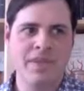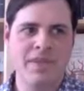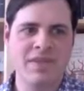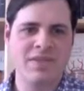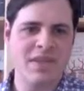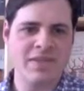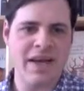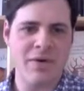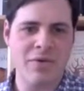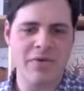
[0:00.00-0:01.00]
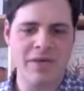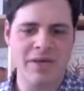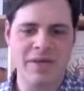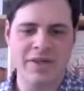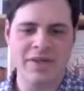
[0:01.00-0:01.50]
suss out
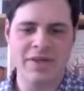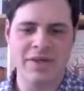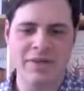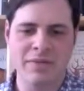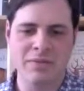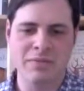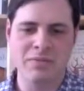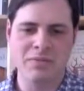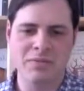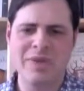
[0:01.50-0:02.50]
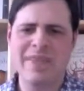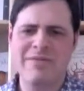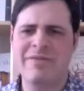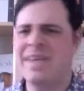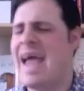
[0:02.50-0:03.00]
the really
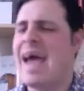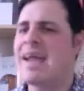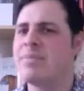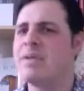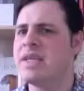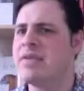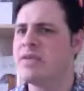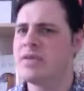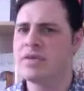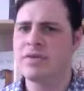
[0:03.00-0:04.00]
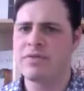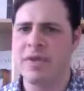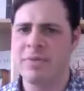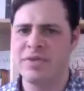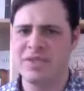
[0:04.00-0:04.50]
fanatic believers
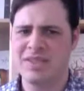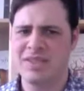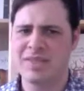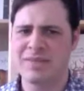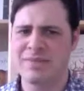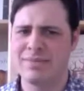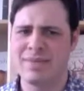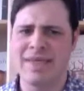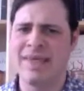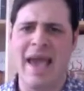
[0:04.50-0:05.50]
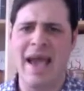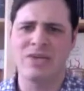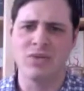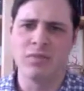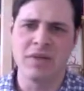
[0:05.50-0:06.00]
from just the
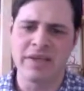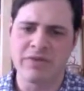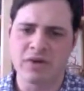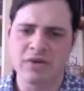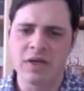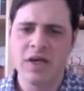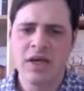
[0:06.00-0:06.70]
casual believers.